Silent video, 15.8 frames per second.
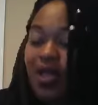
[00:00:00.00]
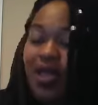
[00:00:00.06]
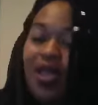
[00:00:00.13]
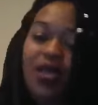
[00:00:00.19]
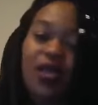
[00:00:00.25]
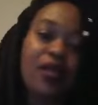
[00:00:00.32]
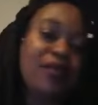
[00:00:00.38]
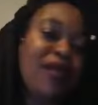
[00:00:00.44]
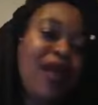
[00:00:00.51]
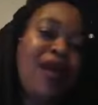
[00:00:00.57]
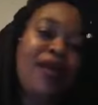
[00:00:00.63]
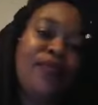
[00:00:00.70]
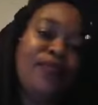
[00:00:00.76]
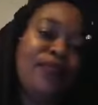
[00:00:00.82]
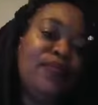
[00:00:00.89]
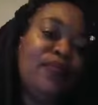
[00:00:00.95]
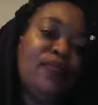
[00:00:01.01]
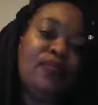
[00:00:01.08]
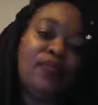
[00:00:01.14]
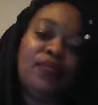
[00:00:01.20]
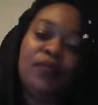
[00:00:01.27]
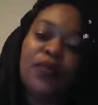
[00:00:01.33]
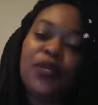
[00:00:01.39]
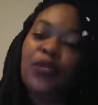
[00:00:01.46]
and I
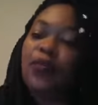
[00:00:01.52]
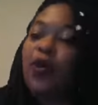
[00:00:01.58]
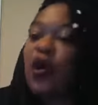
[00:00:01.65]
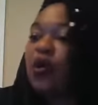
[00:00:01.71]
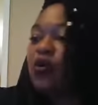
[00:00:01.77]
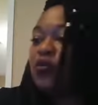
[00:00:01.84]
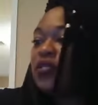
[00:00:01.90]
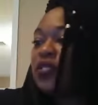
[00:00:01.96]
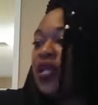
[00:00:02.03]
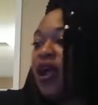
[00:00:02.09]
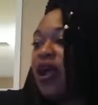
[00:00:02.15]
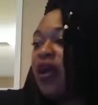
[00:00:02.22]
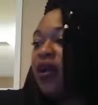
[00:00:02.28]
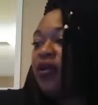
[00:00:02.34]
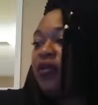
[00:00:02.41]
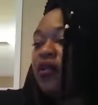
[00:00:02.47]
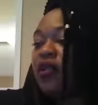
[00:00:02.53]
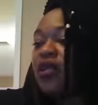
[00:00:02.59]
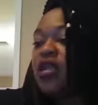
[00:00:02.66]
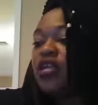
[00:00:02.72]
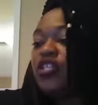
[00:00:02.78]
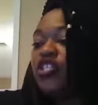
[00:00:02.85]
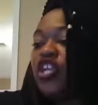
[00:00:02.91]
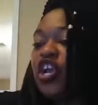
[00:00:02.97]
put polls,
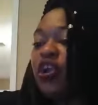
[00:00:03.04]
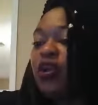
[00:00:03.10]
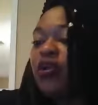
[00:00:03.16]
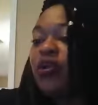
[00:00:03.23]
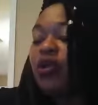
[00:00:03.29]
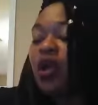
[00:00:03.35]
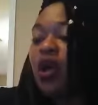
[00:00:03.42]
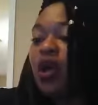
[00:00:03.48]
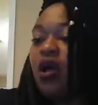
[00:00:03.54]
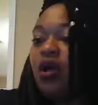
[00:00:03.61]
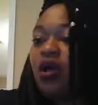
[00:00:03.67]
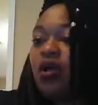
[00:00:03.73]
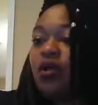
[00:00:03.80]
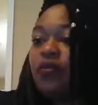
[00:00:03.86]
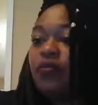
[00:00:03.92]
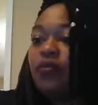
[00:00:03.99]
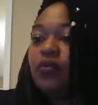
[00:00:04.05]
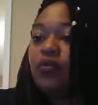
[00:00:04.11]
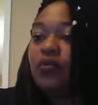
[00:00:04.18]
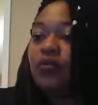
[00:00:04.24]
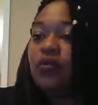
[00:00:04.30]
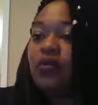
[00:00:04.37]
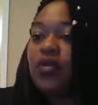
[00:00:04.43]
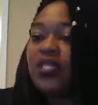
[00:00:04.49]
shared
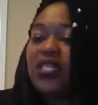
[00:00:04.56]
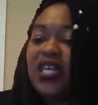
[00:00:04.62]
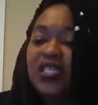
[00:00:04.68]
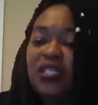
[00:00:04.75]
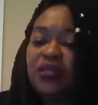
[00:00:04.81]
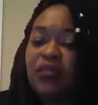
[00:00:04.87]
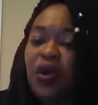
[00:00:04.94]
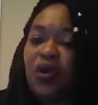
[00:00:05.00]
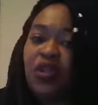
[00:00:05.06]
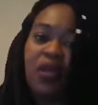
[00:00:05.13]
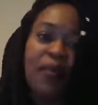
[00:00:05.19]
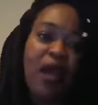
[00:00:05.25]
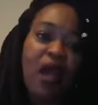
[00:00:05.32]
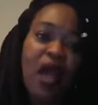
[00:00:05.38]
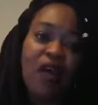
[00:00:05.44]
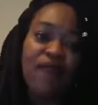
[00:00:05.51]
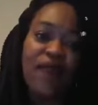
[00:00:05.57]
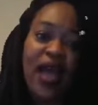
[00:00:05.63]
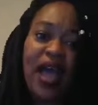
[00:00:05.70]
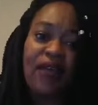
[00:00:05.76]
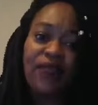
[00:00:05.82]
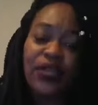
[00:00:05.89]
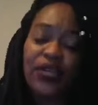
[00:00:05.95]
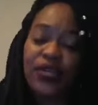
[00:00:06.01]
a testimony about how
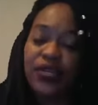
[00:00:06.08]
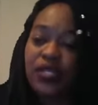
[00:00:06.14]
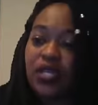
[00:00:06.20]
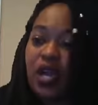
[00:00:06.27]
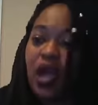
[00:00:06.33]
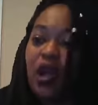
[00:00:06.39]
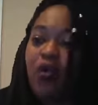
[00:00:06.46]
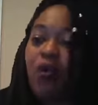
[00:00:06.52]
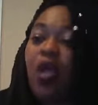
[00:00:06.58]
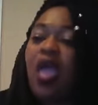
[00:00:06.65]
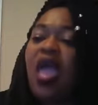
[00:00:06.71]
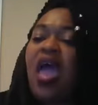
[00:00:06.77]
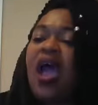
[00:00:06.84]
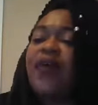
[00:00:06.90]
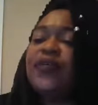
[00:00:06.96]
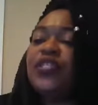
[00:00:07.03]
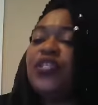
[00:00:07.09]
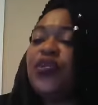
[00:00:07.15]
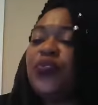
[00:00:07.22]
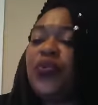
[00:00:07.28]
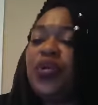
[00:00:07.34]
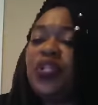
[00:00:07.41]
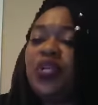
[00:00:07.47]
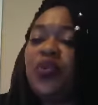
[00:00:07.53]
5 years ago I was in
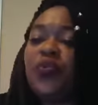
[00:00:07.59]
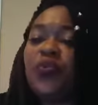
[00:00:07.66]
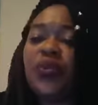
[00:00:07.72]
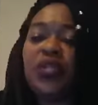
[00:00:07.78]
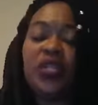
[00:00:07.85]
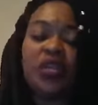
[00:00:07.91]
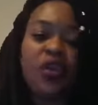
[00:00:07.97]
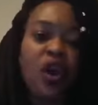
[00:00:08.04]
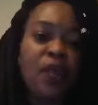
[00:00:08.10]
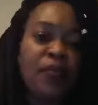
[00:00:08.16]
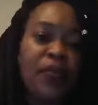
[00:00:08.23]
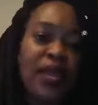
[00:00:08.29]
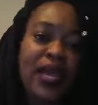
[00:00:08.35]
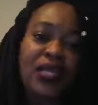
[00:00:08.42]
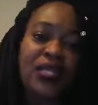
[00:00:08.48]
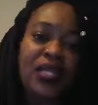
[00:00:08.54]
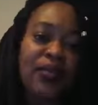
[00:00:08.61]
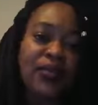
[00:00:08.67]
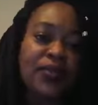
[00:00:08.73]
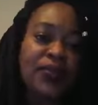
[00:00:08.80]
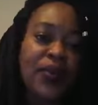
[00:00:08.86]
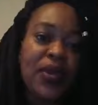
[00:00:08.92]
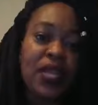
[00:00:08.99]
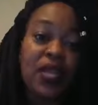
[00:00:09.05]
a really, really dark place. I
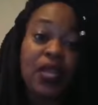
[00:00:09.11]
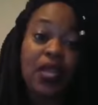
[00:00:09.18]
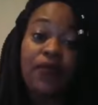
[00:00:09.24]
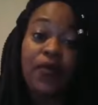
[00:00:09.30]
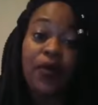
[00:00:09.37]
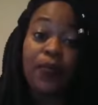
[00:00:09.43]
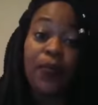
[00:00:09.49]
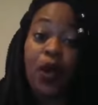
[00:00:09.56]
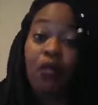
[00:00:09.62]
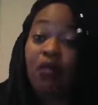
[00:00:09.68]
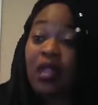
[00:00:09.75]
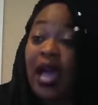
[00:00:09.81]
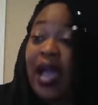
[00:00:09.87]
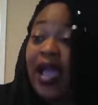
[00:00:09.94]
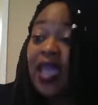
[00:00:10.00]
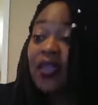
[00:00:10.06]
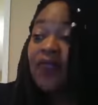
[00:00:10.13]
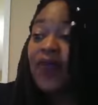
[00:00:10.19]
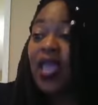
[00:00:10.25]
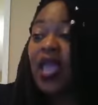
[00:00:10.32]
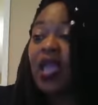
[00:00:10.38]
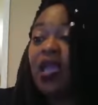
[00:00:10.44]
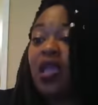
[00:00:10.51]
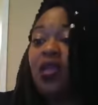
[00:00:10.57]
was ready to give up on life,
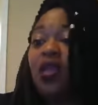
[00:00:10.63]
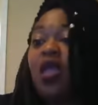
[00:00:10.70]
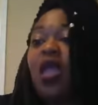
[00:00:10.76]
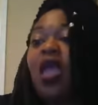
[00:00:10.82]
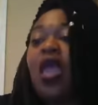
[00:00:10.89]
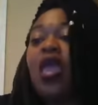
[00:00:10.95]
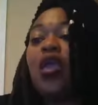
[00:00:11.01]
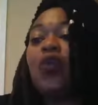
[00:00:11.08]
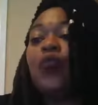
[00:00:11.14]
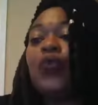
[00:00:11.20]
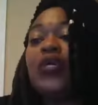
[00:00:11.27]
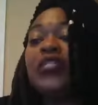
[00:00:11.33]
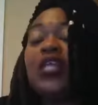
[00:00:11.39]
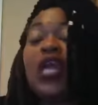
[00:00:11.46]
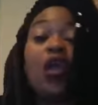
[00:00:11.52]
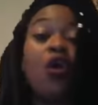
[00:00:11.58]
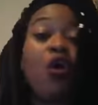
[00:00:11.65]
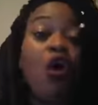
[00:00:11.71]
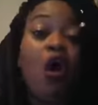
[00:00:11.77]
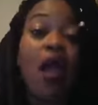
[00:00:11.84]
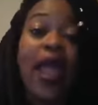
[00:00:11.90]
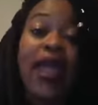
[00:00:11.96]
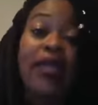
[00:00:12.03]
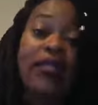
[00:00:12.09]
and it was a
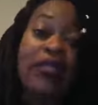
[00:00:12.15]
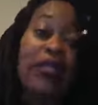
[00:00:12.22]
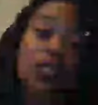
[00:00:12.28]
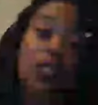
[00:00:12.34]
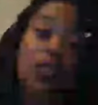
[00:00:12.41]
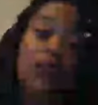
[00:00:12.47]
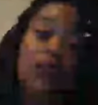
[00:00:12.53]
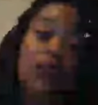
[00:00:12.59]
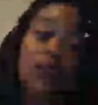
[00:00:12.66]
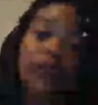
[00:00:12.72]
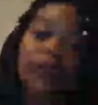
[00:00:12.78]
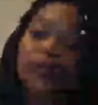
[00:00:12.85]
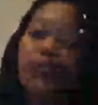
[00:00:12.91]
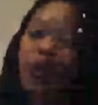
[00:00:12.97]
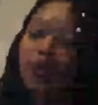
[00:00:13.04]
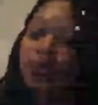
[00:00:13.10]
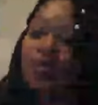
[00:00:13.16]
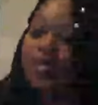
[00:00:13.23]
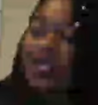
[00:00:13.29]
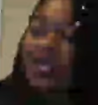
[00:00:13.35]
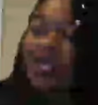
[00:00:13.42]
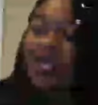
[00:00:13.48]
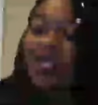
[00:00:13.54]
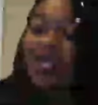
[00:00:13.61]
car accident where my two
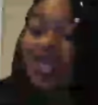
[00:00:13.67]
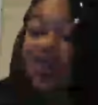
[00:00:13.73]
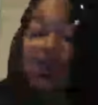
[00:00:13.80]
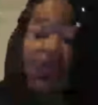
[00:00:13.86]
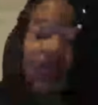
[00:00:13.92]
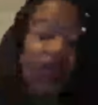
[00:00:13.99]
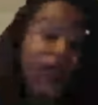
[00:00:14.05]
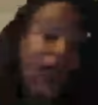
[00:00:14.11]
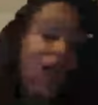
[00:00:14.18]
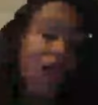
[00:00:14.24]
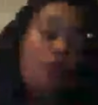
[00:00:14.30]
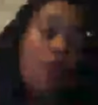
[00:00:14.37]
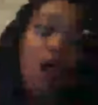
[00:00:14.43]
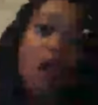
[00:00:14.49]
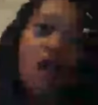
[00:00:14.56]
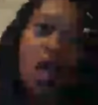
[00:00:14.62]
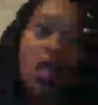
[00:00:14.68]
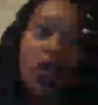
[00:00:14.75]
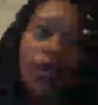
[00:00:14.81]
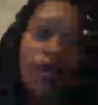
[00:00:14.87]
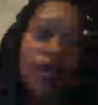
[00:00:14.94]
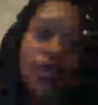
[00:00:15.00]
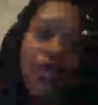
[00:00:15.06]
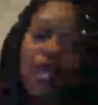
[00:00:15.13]
oldest kids had to learn how to walk all
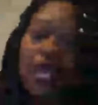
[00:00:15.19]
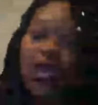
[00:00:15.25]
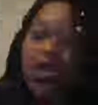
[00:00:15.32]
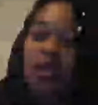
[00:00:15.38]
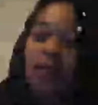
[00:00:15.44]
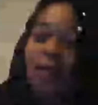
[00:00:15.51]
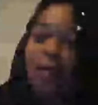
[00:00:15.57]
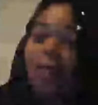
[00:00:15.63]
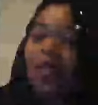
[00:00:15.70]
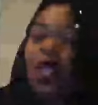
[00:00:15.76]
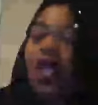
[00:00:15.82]
over again.